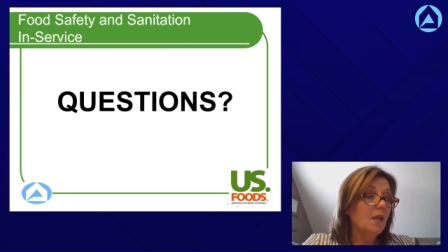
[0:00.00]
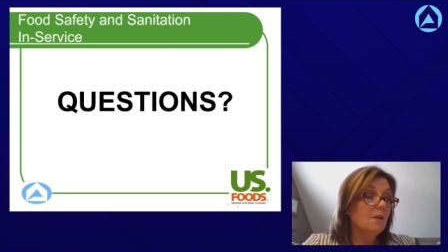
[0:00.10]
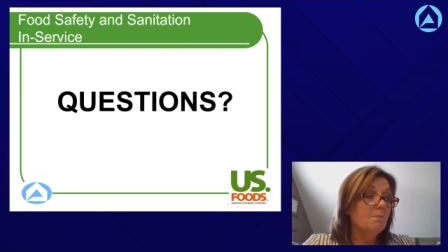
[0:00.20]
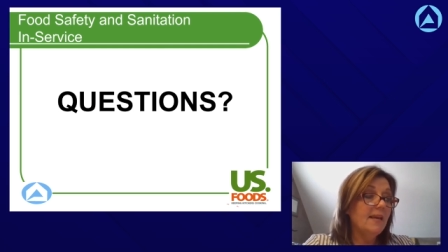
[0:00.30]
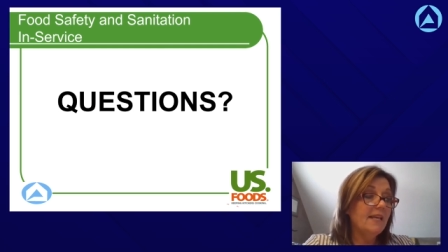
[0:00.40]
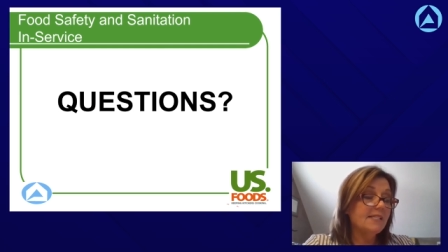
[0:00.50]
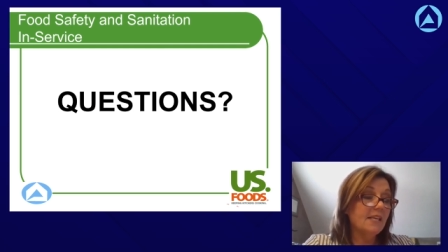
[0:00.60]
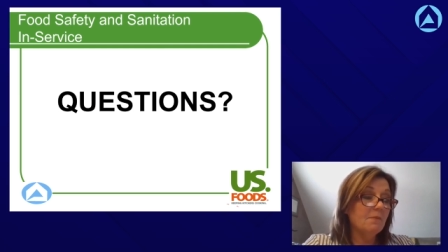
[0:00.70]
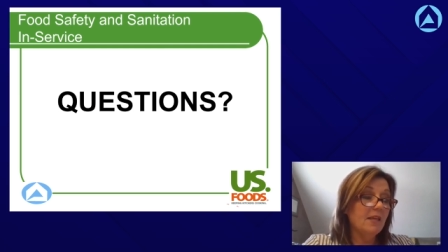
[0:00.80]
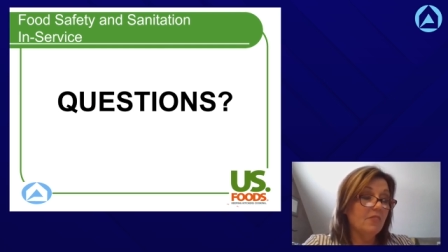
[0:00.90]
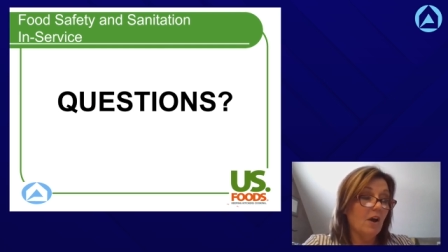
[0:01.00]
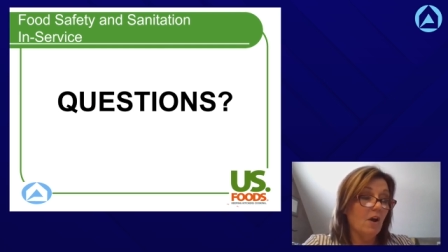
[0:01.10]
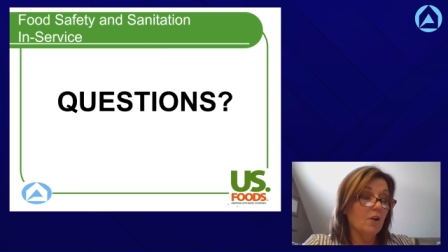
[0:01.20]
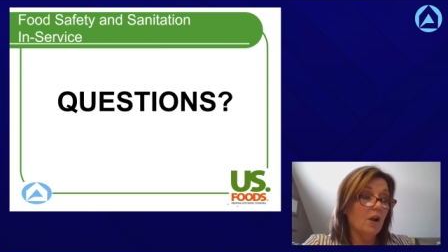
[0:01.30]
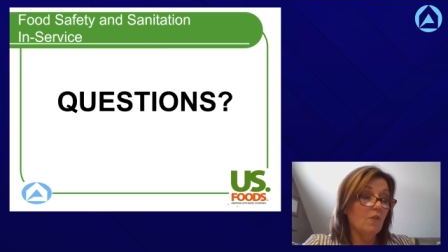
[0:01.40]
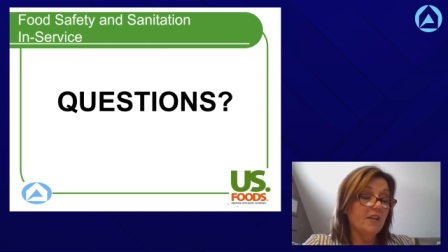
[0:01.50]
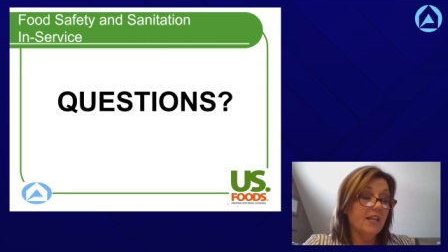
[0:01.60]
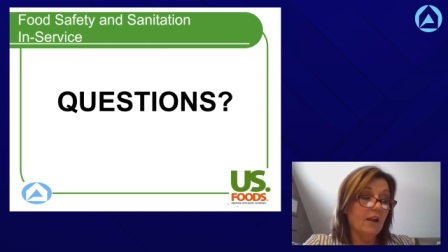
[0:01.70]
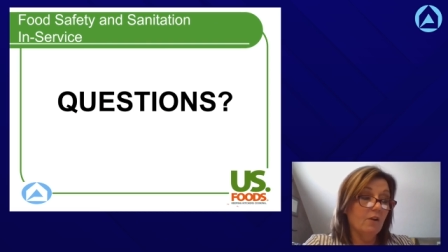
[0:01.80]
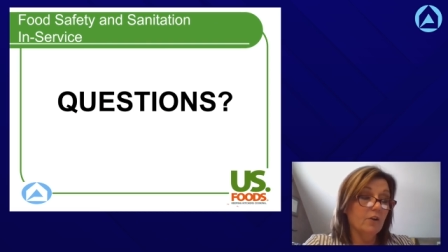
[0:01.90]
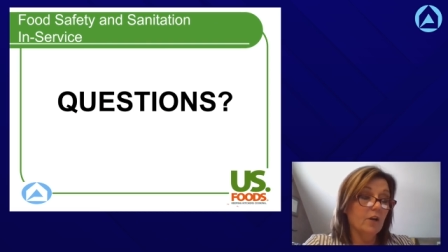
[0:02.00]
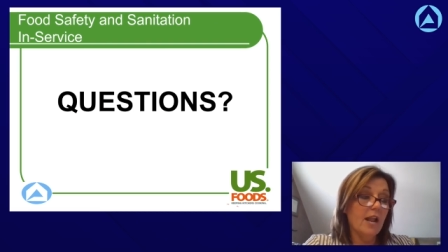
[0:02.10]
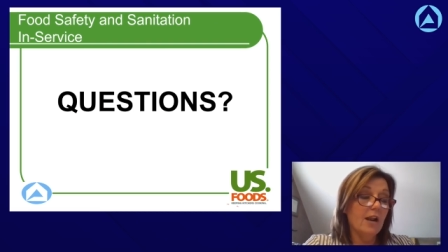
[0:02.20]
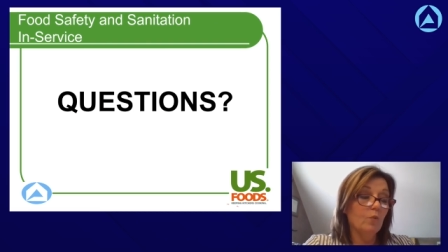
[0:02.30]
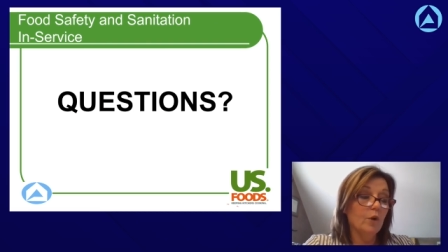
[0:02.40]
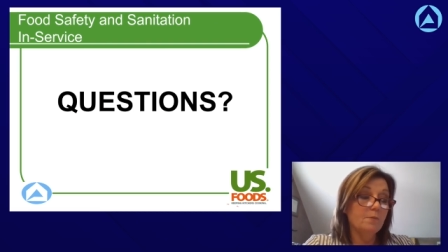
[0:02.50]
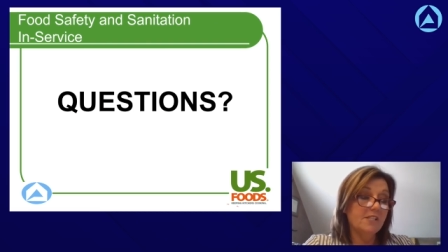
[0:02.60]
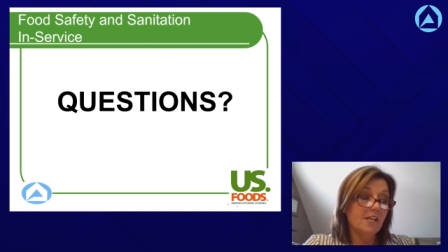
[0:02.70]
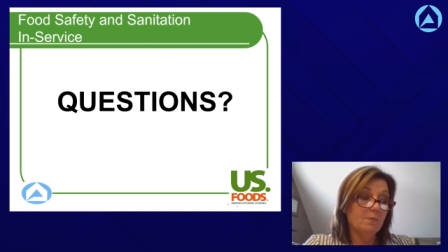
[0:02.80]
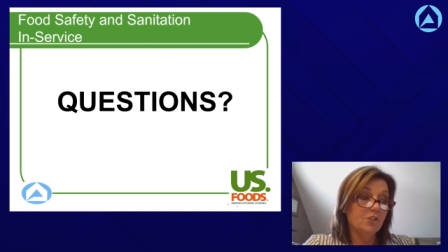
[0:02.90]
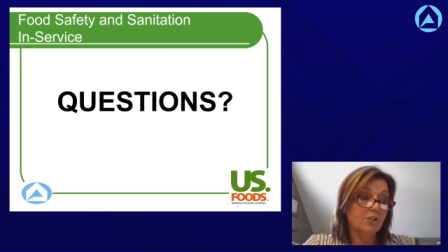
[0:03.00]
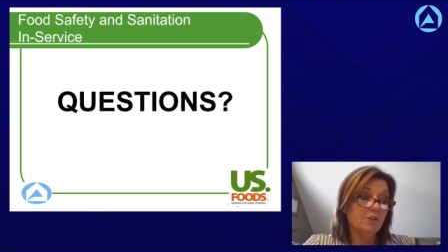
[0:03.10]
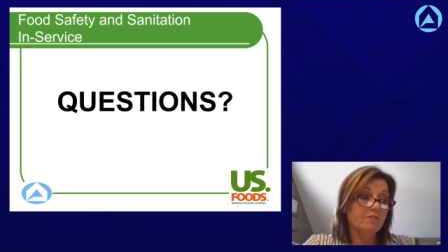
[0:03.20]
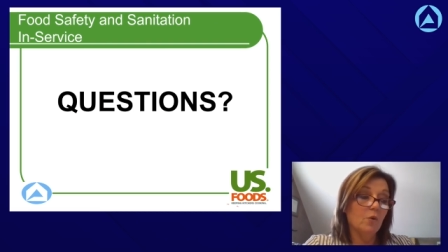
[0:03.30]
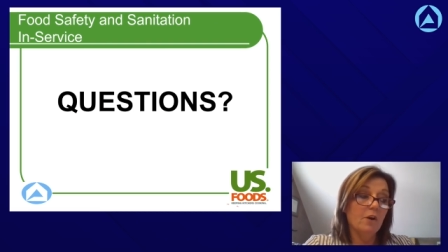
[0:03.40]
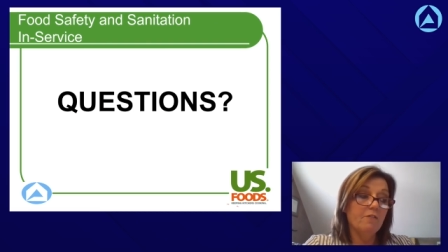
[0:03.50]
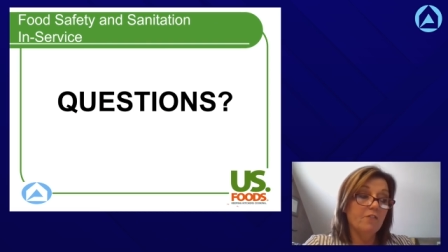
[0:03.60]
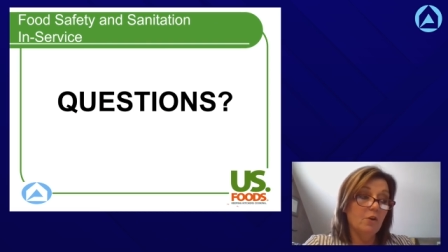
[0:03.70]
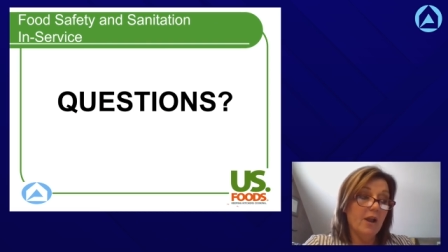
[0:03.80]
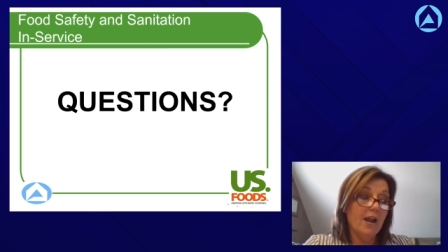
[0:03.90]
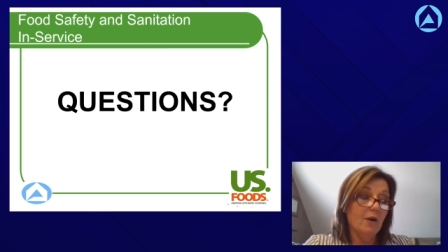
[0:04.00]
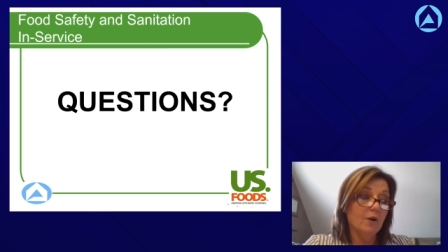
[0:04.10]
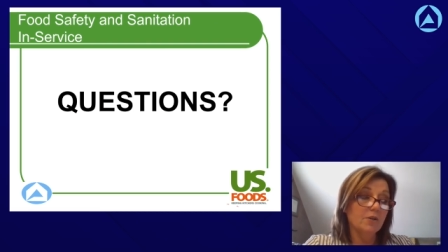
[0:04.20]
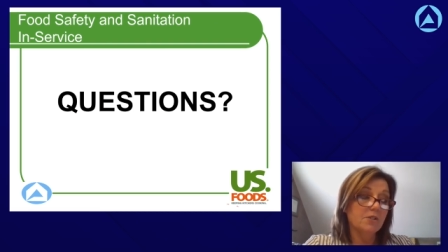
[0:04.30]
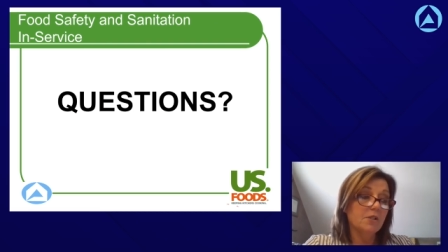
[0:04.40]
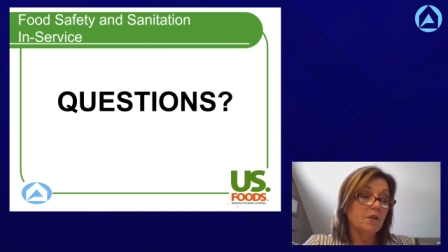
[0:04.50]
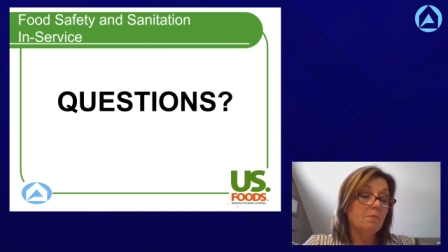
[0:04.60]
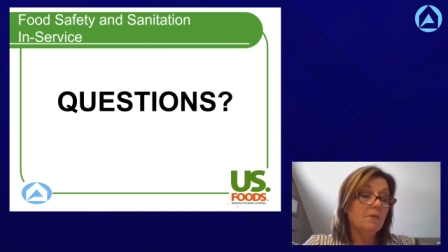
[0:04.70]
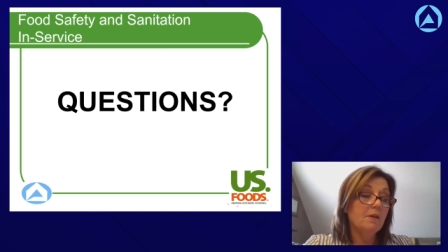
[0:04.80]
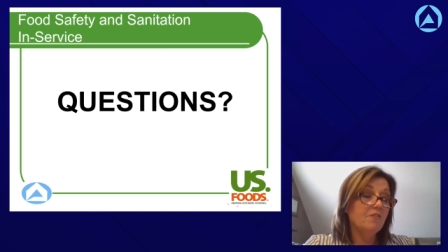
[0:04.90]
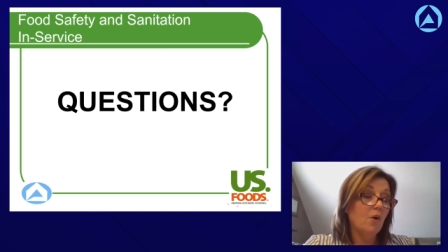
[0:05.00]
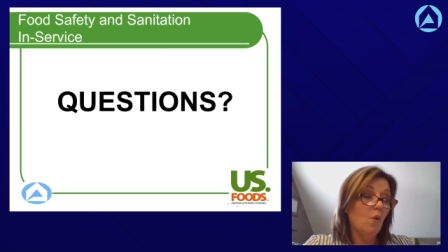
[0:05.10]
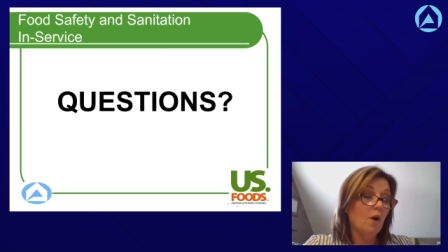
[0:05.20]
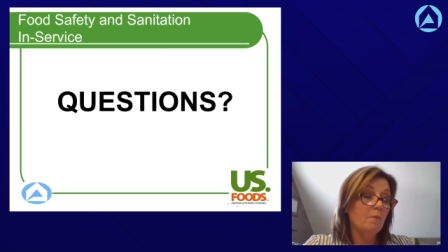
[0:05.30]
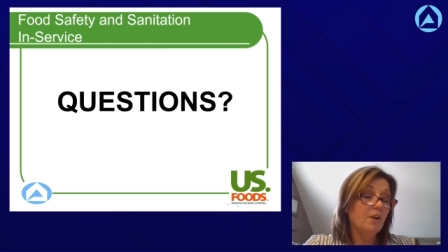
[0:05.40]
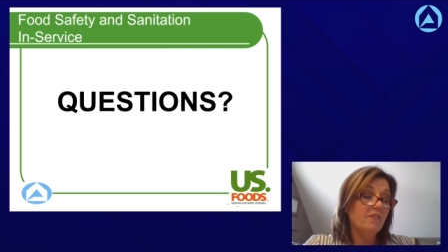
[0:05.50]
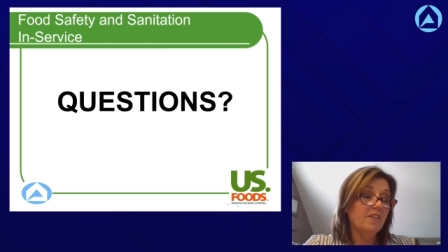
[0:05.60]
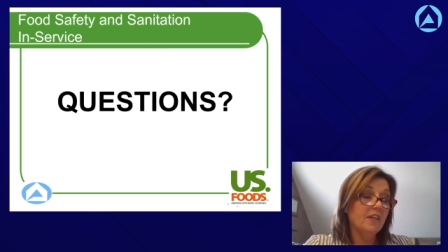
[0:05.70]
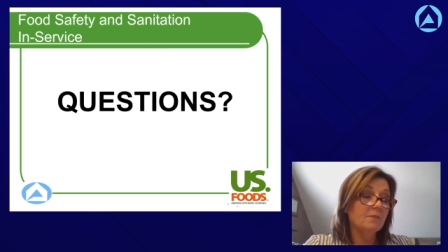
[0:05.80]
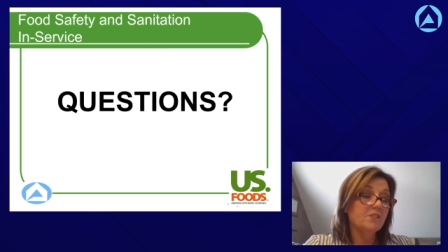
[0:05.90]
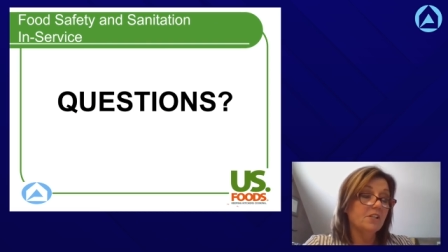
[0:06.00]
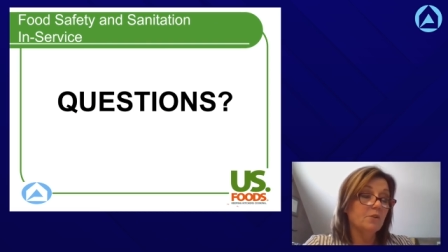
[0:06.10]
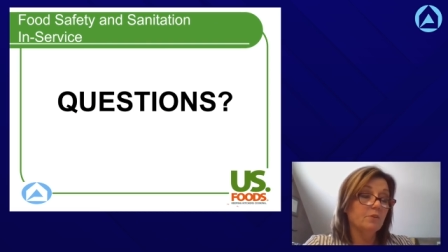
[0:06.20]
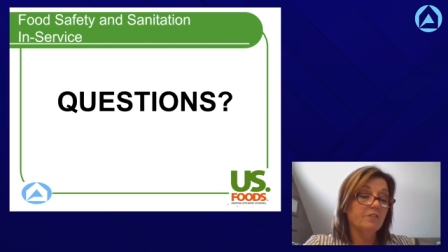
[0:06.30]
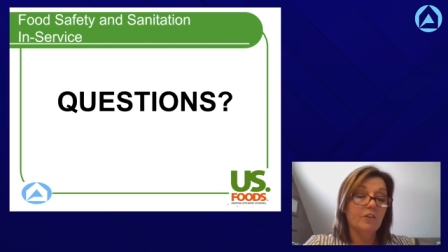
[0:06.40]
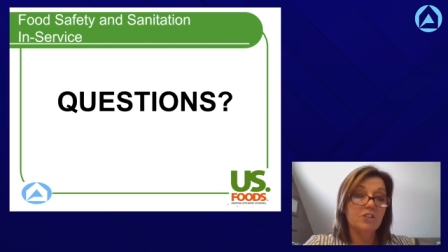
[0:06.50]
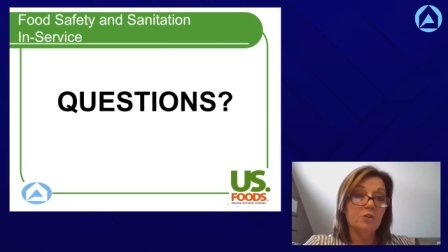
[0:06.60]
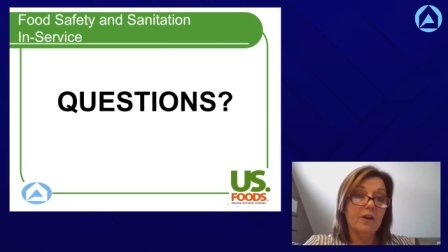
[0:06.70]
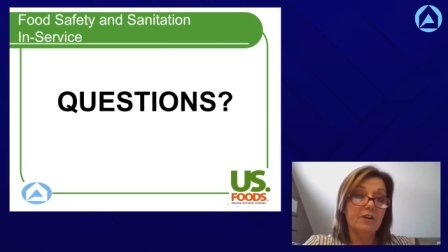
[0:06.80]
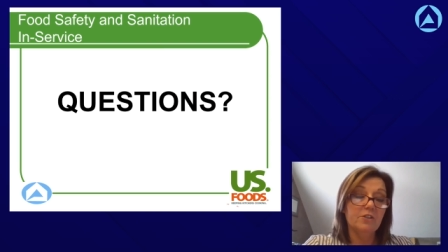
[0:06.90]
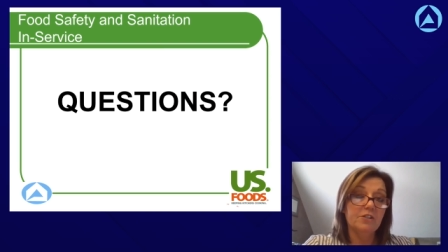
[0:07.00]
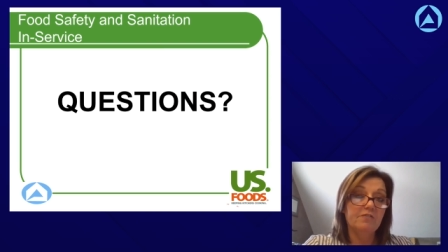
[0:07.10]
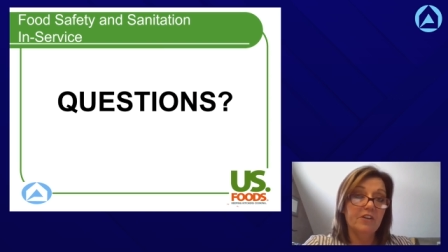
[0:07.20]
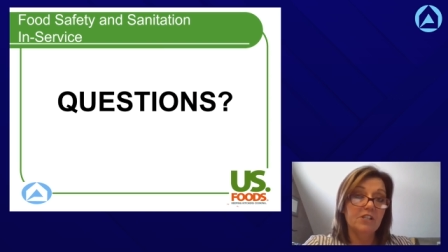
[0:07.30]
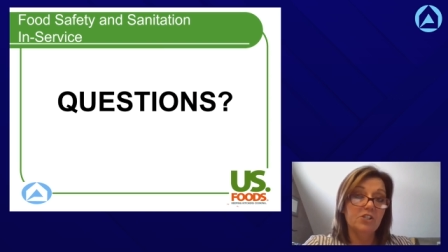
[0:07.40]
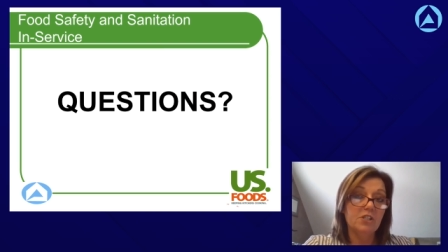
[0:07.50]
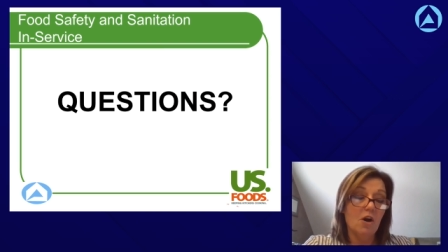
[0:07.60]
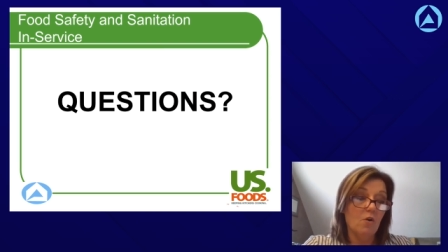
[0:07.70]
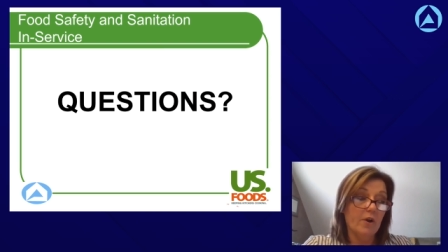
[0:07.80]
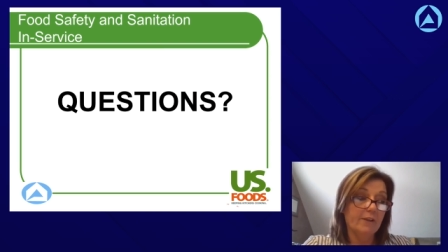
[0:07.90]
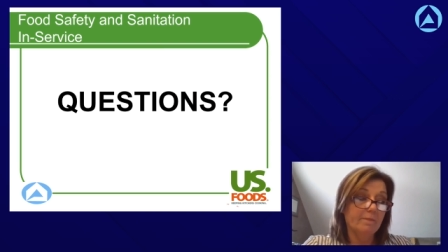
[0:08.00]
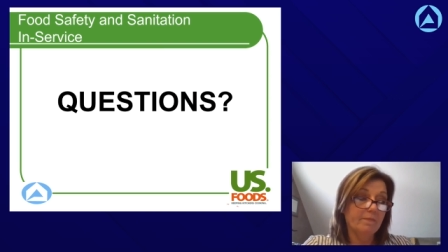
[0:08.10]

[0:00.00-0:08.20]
Meats can be thawed on the counter at room temperature for a few hours before moving them to the refrigerator to finish thawing.